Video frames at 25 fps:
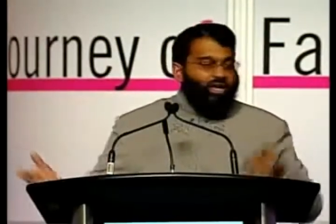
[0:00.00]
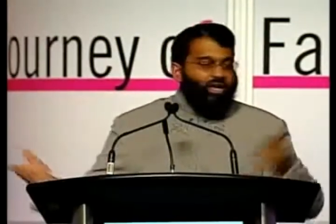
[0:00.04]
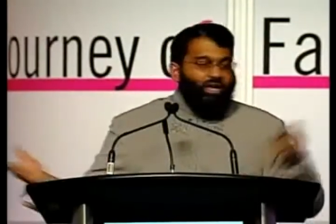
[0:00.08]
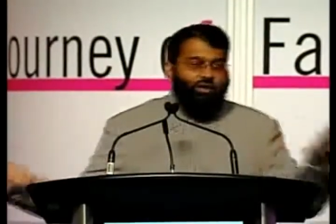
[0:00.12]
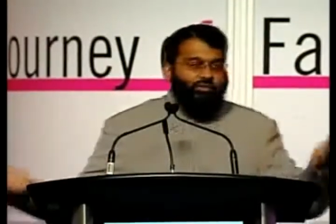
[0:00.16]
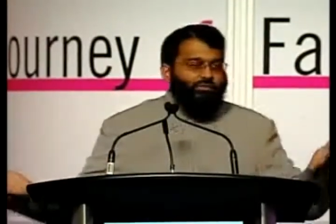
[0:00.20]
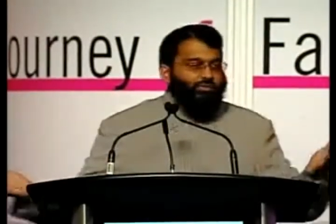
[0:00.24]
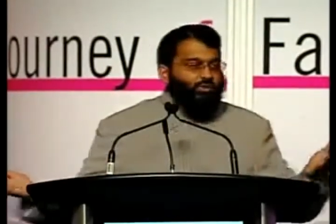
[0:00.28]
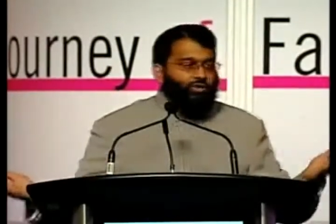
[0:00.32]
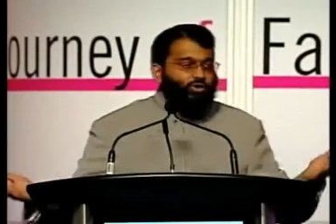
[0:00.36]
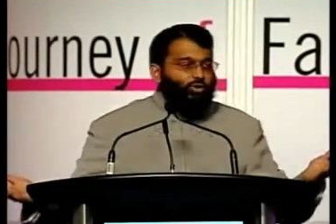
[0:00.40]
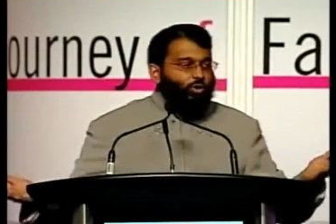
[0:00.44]
They
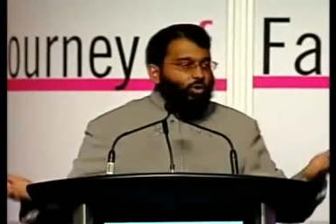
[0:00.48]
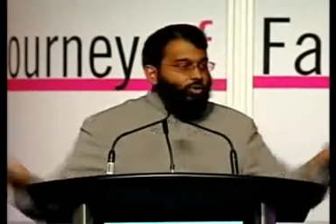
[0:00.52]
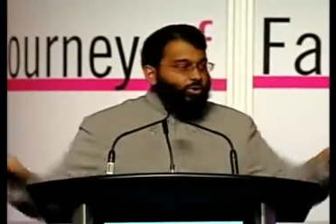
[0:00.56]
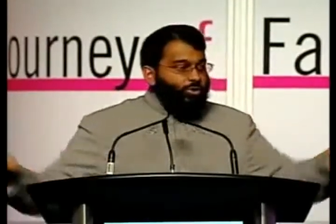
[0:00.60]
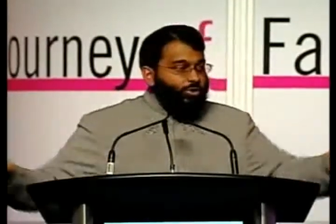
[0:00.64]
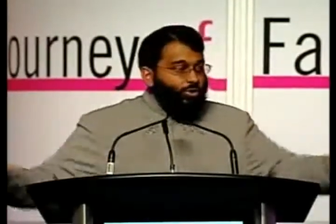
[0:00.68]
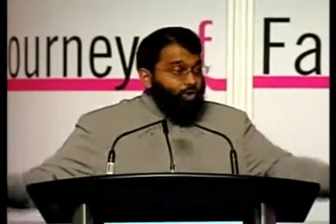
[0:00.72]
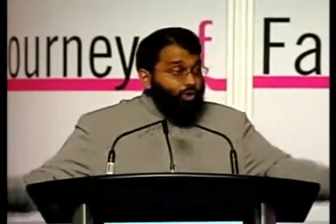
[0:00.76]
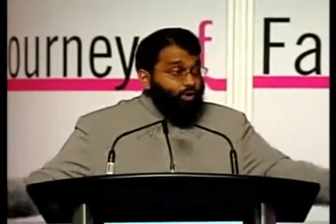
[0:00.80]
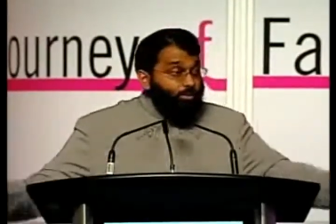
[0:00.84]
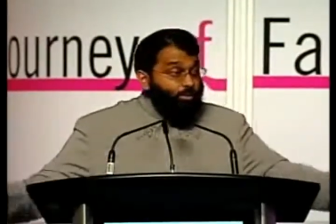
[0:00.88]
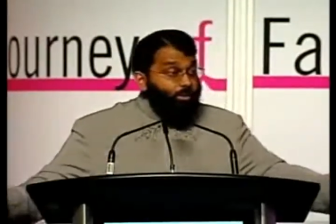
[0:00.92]
never
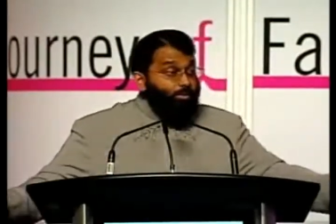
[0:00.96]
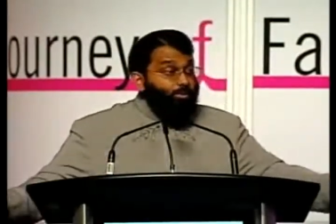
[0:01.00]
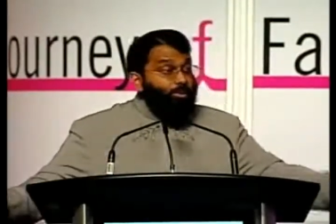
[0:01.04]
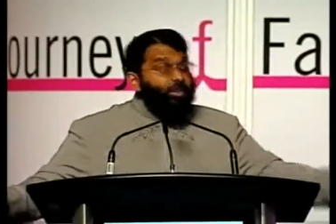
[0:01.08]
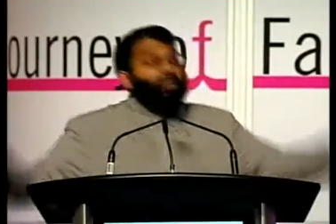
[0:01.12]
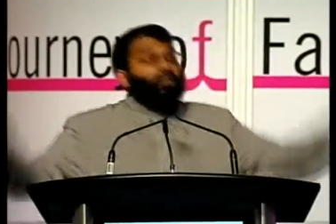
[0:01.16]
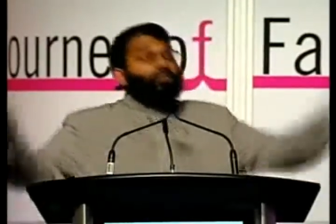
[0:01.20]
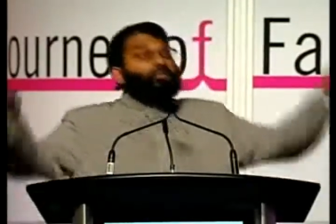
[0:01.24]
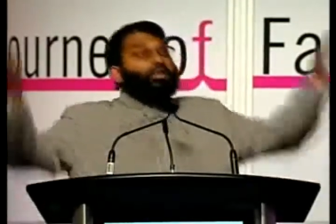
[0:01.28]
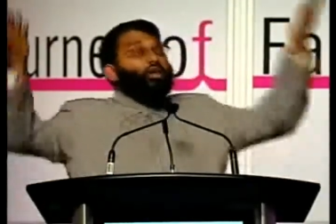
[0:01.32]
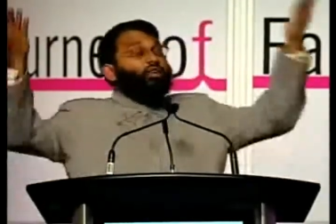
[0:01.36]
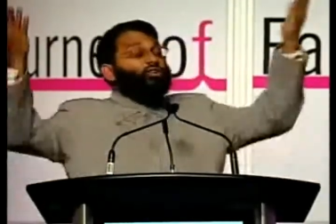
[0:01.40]
told the human
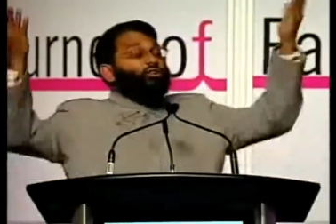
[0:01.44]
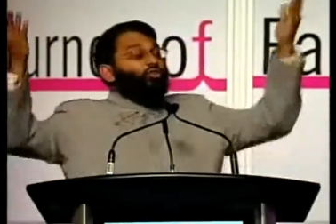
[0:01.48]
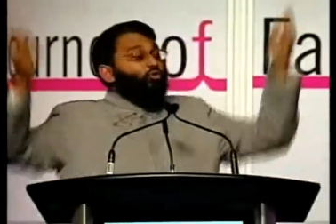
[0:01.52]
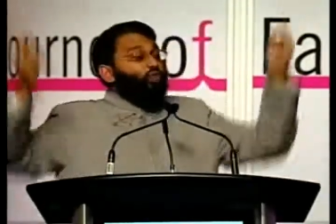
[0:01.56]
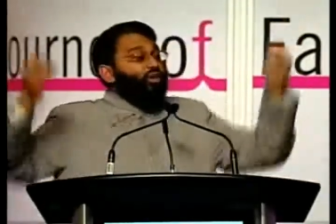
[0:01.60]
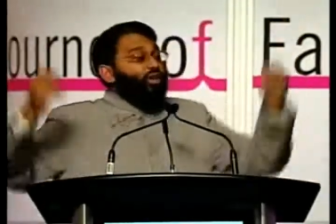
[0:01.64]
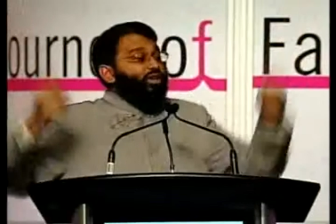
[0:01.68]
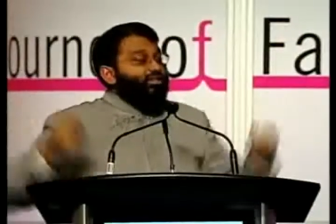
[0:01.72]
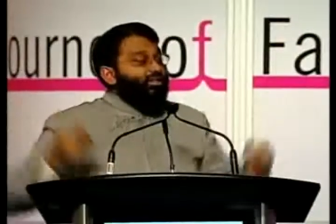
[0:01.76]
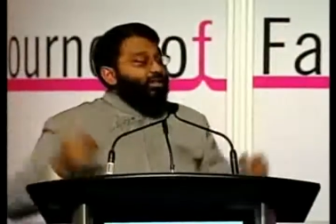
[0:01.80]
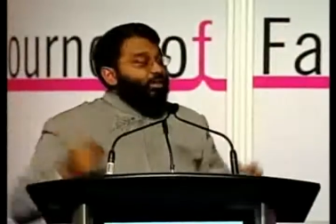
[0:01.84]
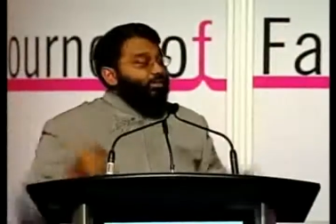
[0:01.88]
beings
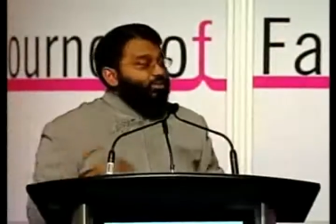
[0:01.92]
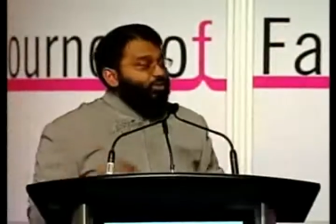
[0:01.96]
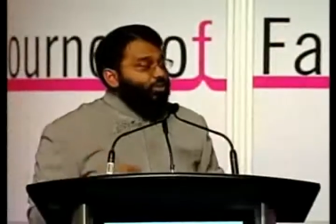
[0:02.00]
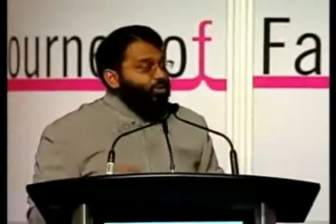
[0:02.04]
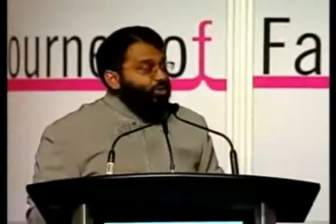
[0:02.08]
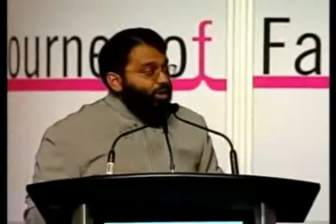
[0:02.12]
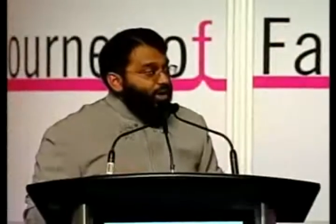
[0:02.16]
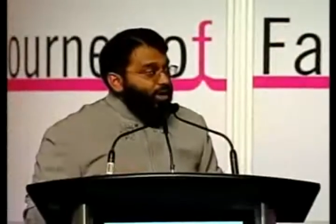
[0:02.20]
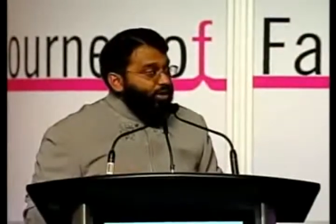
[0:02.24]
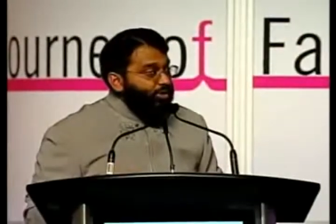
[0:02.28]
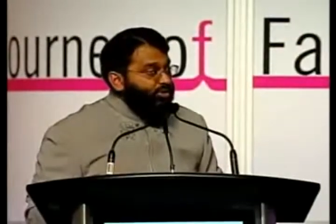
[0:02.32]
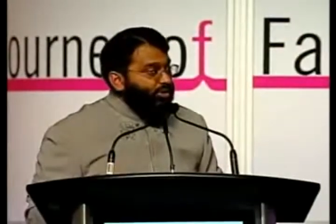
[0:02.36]
to raise them
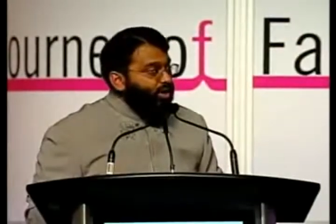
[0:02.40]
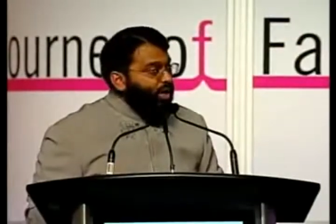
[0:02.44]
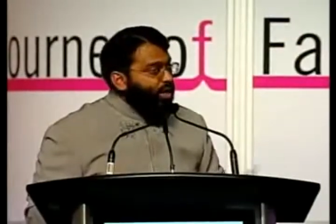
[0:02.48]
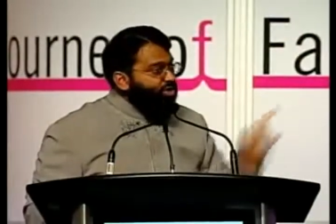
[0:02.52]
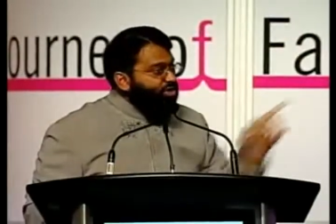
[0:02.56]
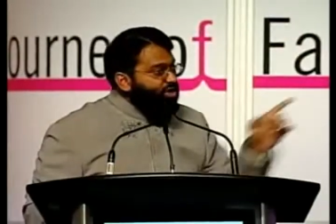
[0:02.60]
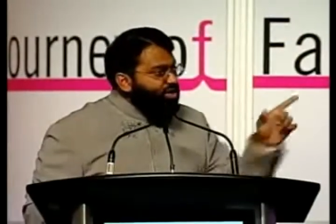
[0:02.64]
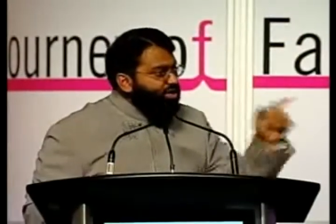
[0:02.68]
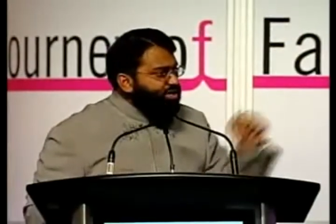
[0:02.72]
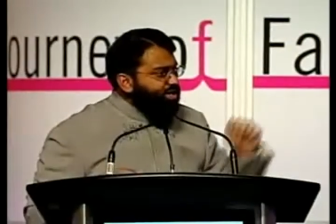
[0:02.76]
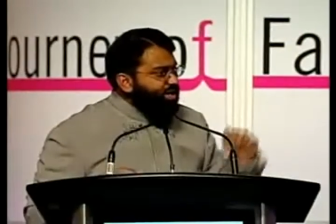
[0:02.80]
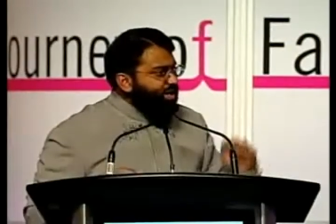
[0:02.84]
to gods.
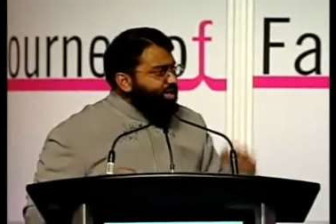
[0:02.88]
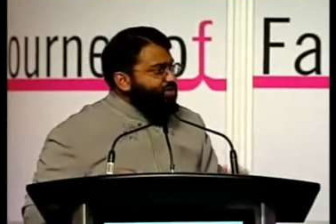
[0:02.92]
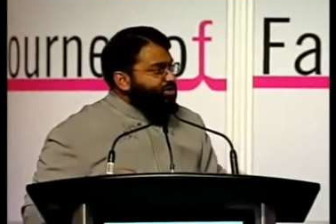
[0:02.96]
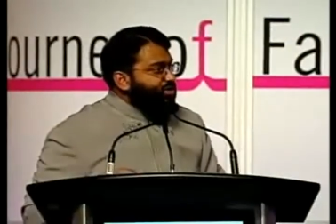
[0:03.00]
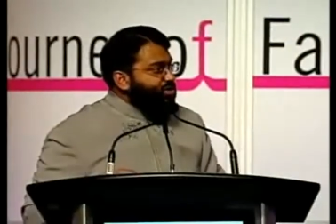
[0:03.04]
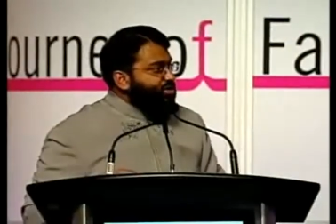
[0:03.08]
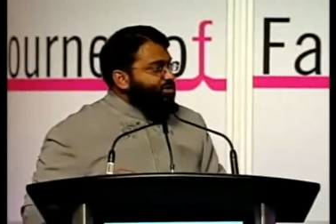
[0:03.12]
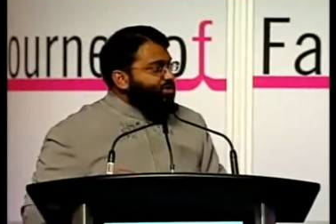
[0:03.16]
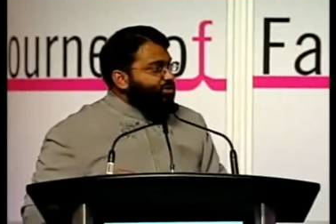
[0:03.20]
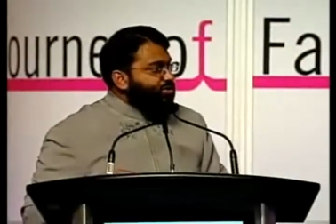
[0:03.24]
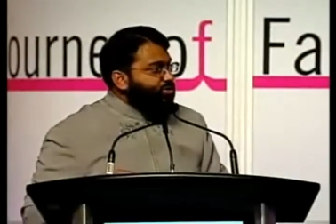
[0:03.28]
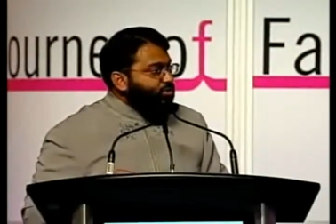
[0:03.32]
Just
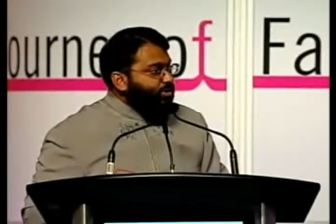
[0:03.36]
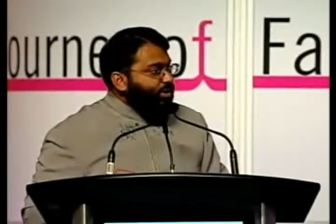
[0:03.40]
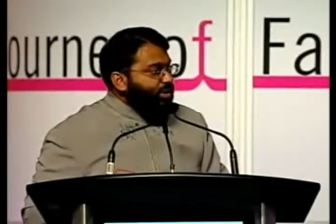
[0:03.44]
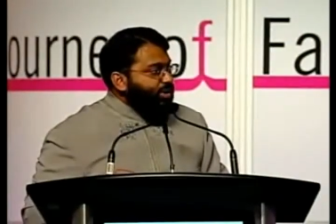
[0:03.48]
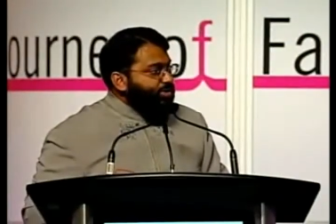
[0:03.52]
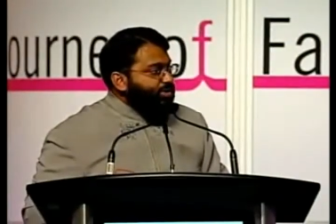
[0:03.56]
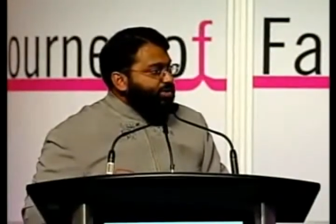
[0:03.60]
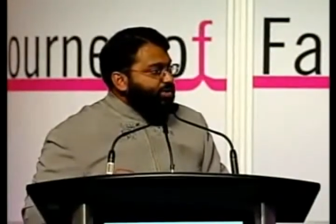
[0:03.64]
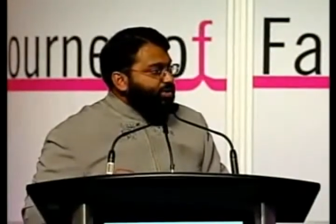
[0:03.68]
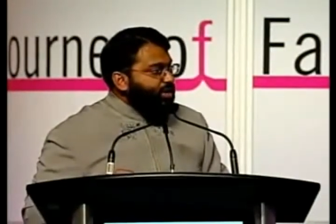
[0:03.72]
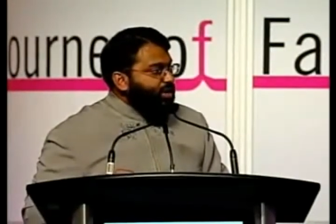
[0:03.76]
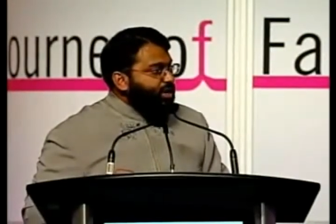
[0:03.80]
like Jesus
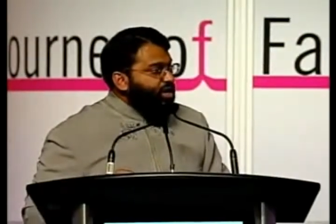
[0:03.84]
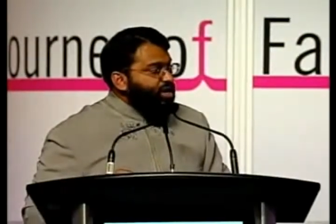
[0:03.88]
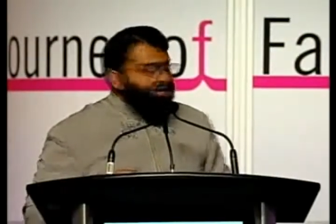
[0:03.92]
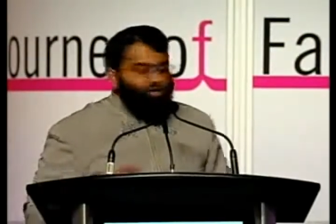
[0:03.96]
Christ.